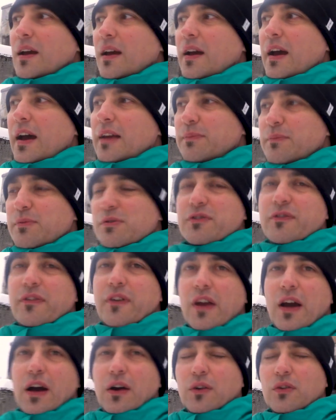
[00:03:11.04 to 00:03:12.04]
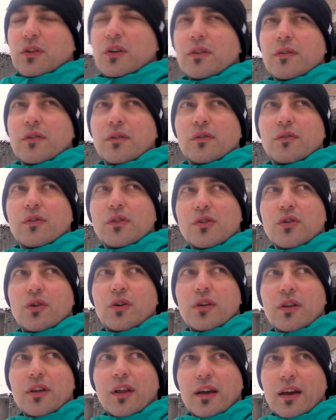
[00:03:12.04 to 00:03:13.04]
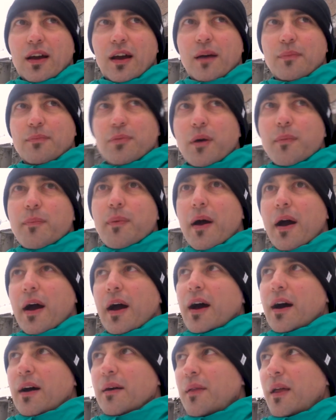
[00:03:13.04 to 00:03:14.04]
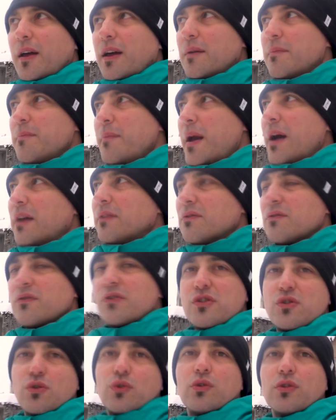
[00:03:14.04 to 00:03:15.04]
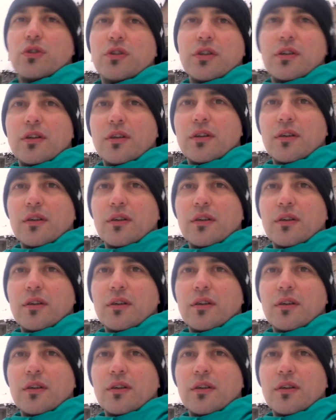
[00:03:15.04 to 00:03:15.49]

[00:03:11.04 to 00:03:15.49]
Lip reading: atmosphere, or not, what do you call it, like a proper like a mountain resort.